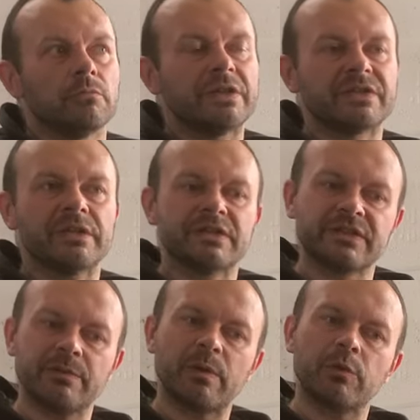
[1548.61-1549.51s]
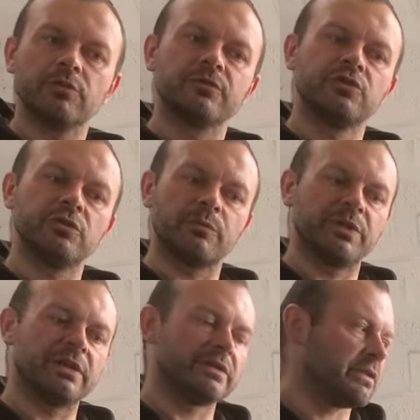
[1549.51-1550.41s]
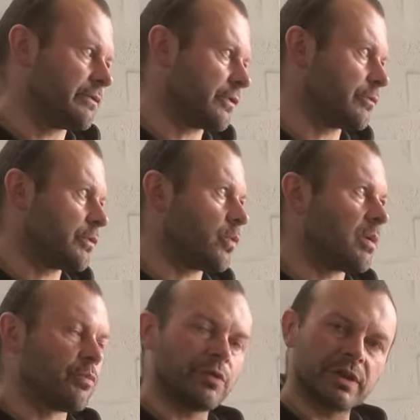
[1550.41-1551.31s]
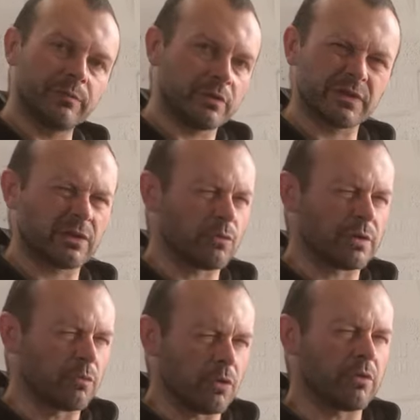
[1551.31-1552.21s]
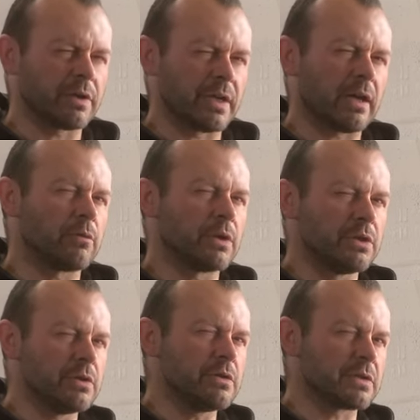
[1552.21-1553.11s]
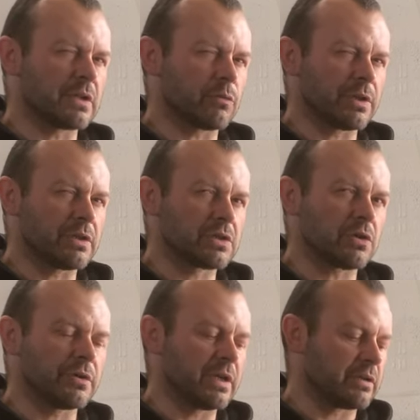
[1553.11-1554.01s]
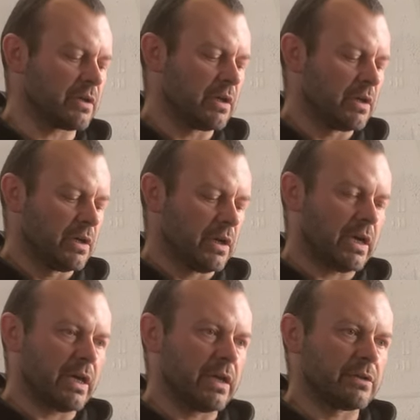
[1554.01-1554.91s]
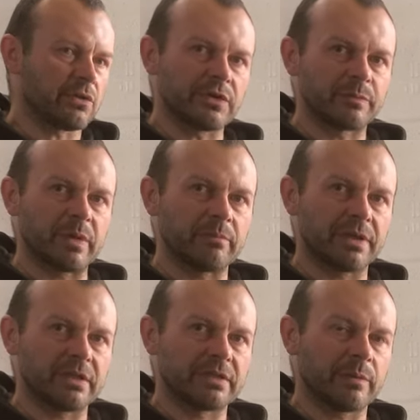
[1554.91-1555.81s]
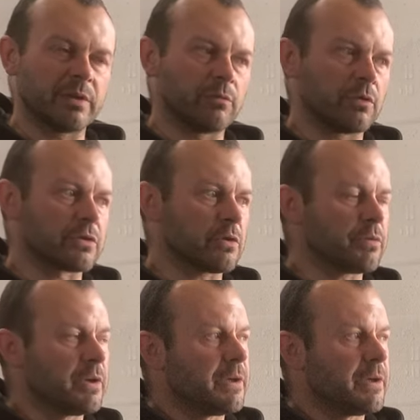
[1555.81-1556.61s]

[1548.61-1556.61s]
let's say the same amount of durability from the 1.8 because I don't want to work on it, I want to use it, I want to enjoy it. Uh, don't spend money and time in workshop.